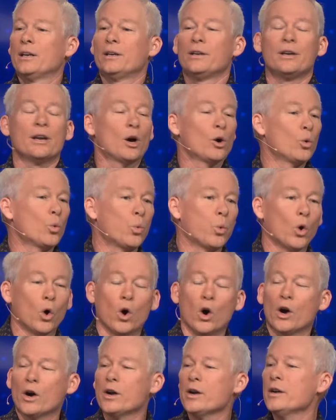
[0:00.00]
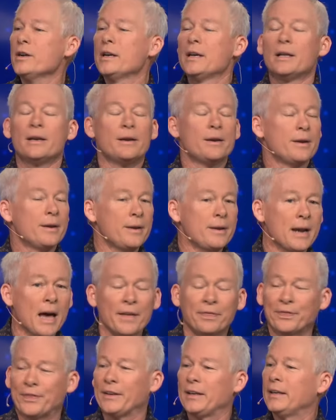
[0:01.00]
no war,
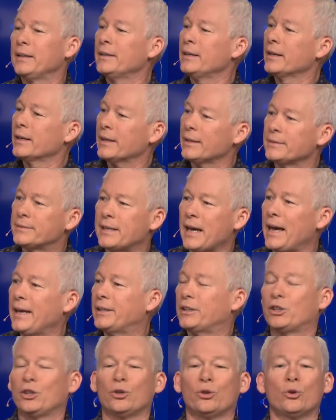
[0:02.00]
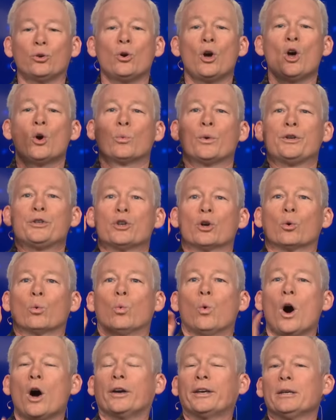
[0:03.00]
nothing can take you when you're
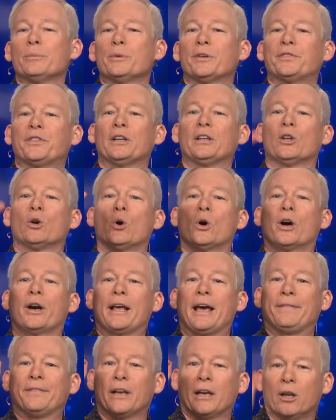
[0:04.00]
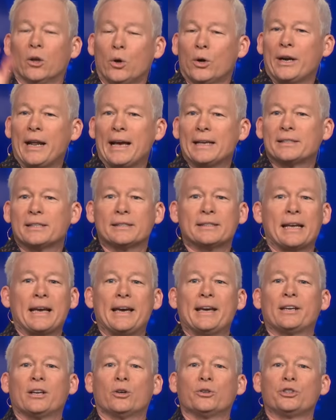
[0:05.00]
walking with the Lord and the Lord has his
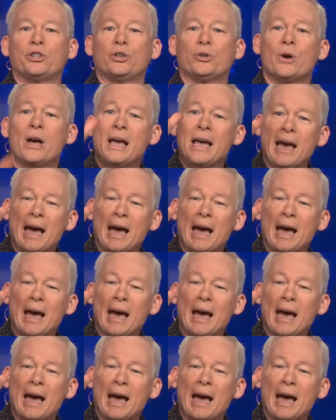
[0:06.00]
hand on you